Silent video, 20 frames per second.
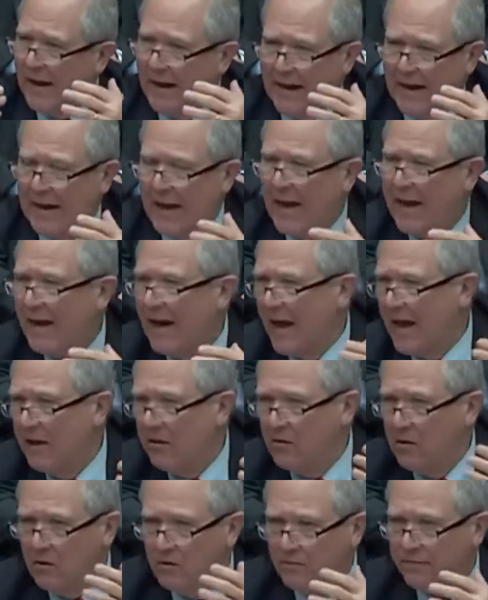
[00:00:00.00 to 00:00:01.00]
and I
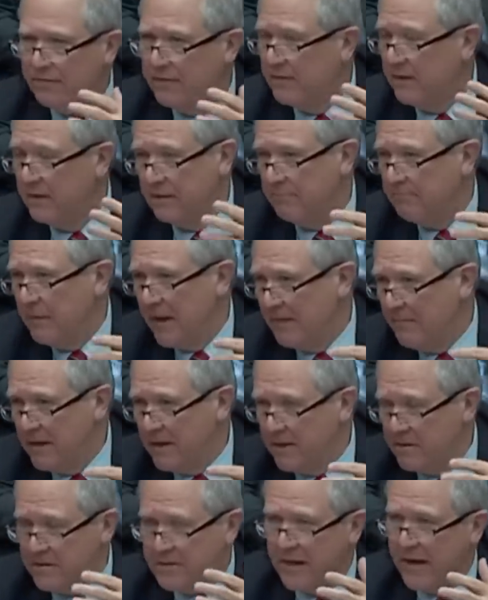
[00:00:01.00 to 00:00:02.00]
don't know if maybe
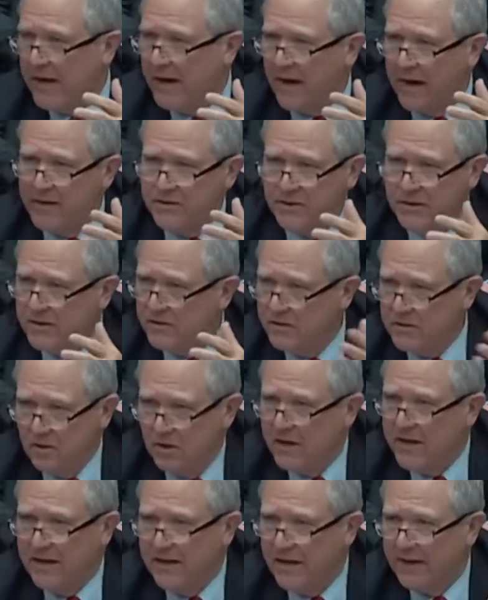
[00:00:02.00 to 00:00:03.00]
the state IG is
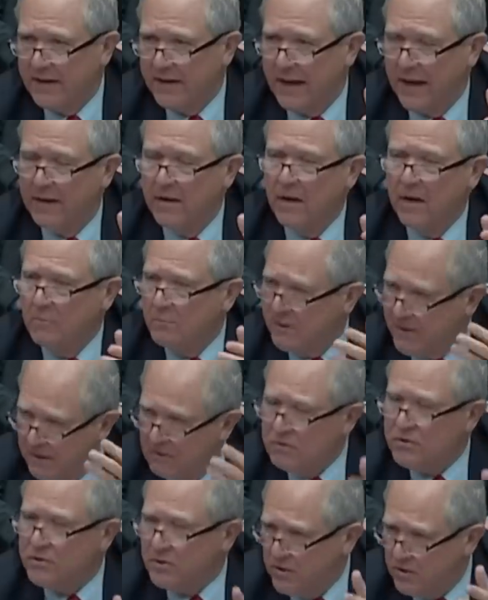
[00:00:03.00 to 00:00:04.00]
looking at that, but
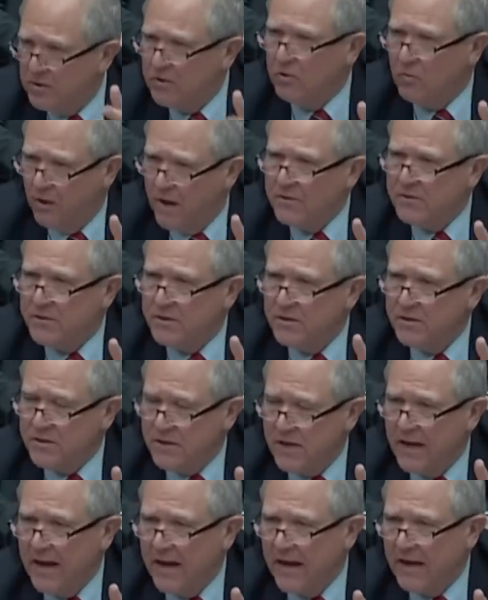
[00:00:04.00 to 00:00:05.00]
those are good questions
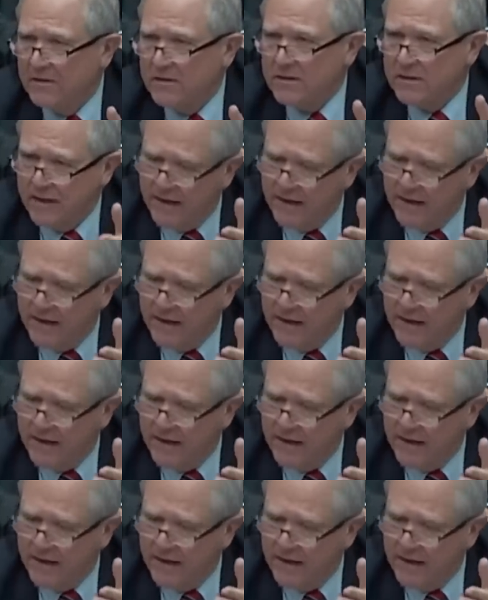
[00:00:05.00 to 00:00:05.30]
to ask.